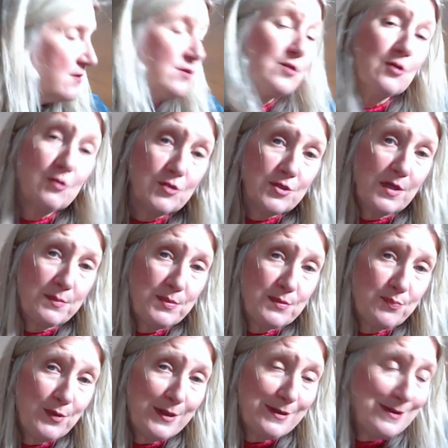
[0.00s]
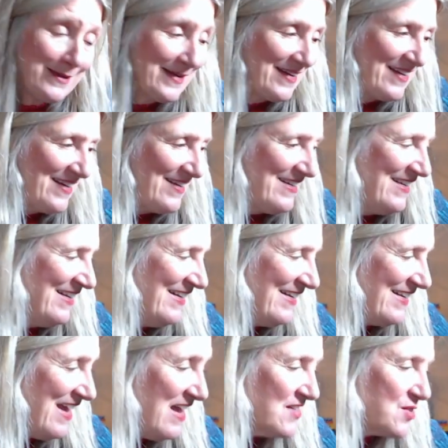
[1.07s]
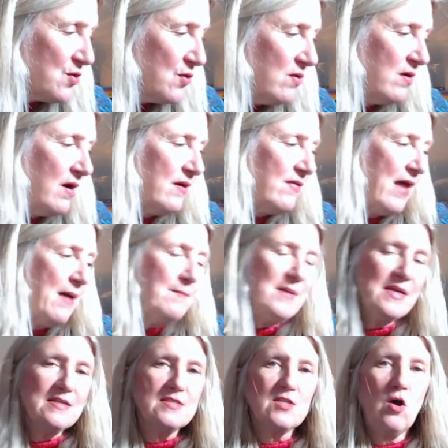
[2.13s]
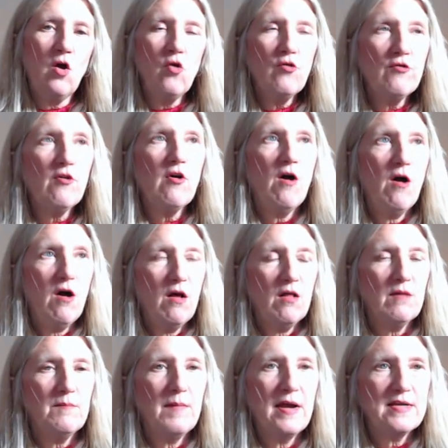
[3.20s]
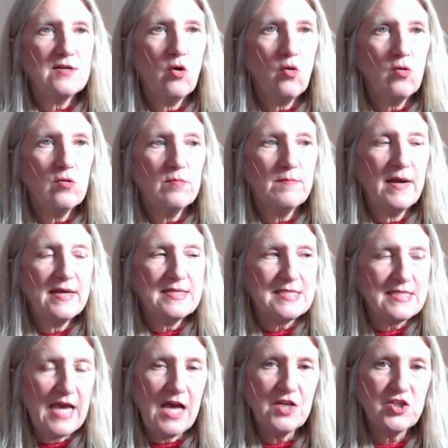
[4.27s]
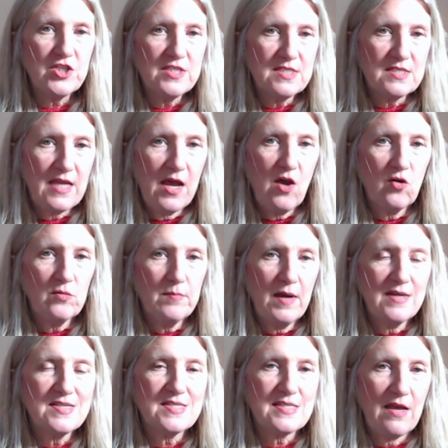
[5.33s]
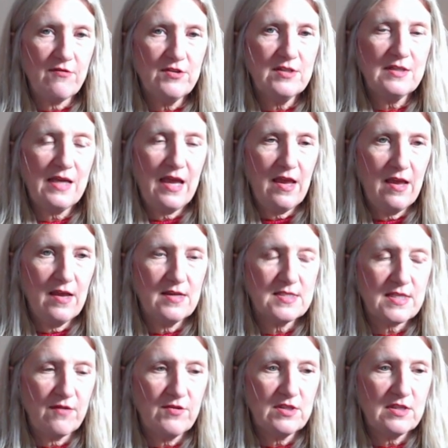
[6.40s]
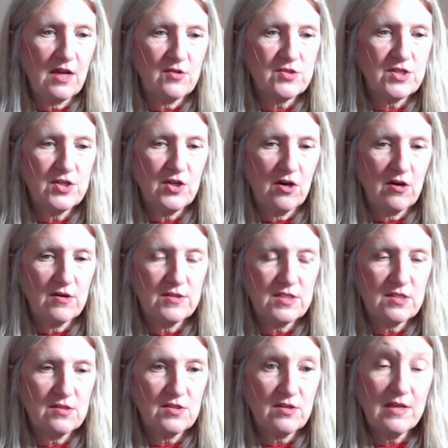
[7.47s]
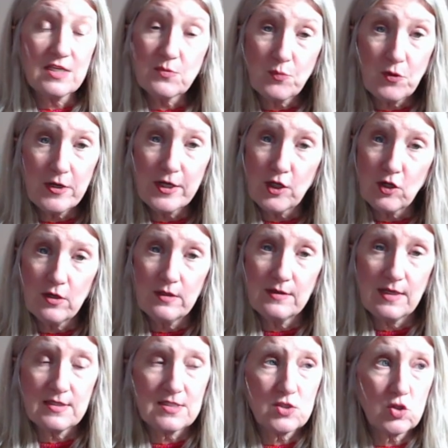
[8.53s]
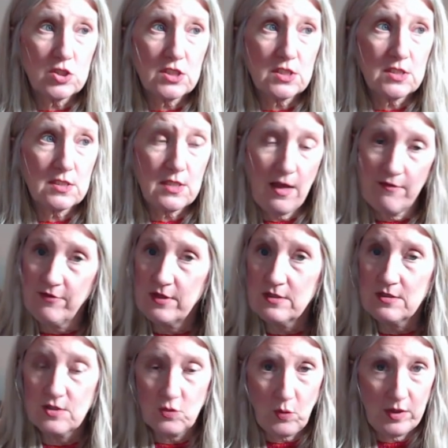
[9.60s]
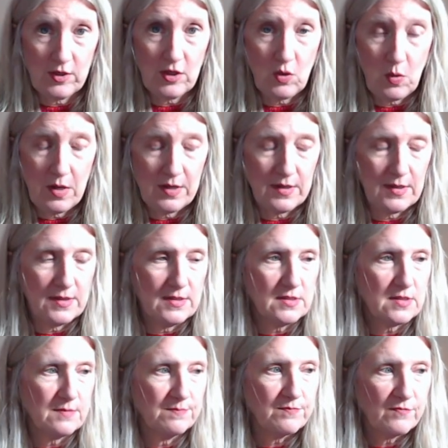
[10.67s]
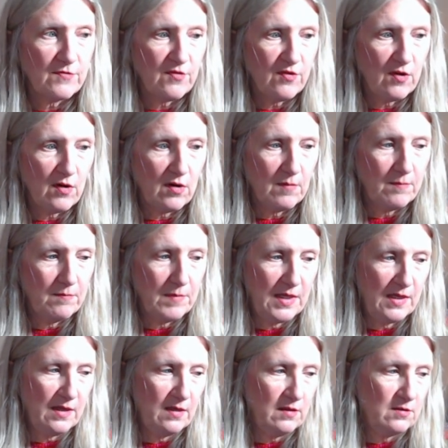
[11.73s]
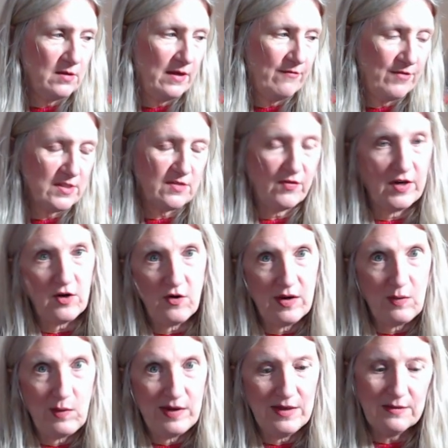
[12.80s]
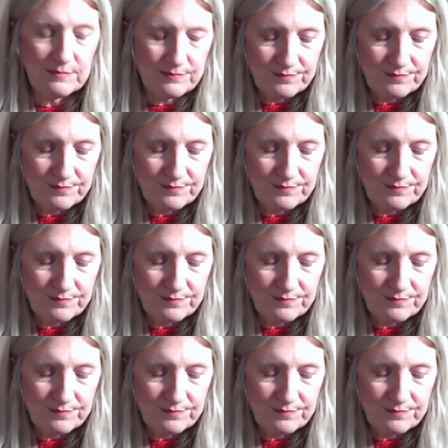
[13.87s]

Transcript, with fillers: Told you I'd be sprinkling it in. Yeah, so that means overall my whole my stash is down by 7k, 7,000 yards. So that's pretty good. That's 7 sweater quantities for me if it's fingering weight.